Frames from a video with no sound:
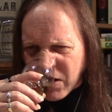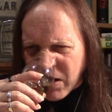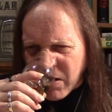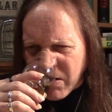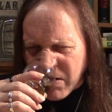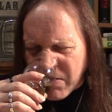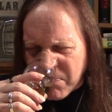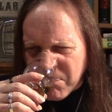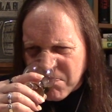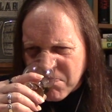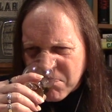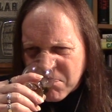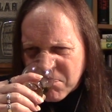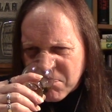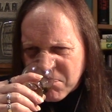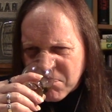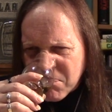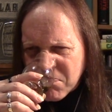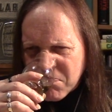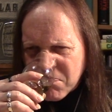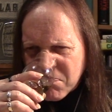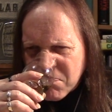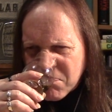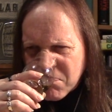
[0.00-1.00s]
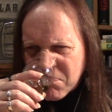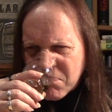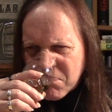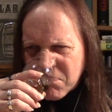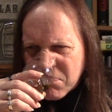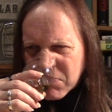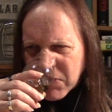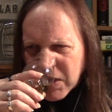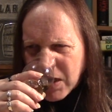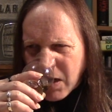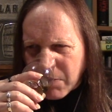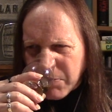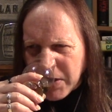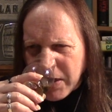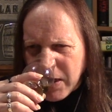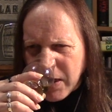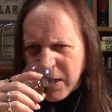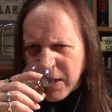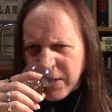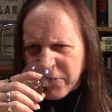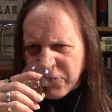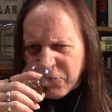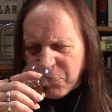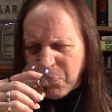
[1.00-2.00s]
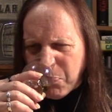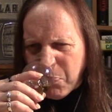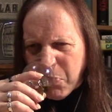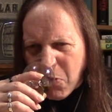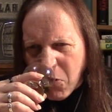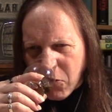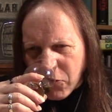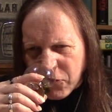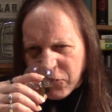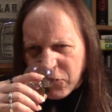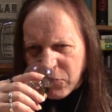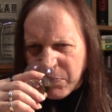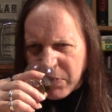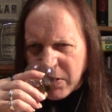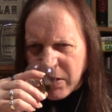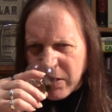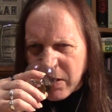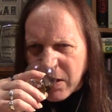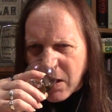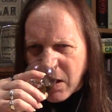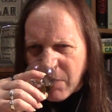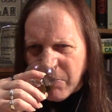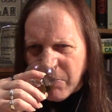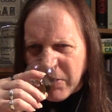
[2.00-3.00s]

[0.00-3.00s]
A couple of years, possibly.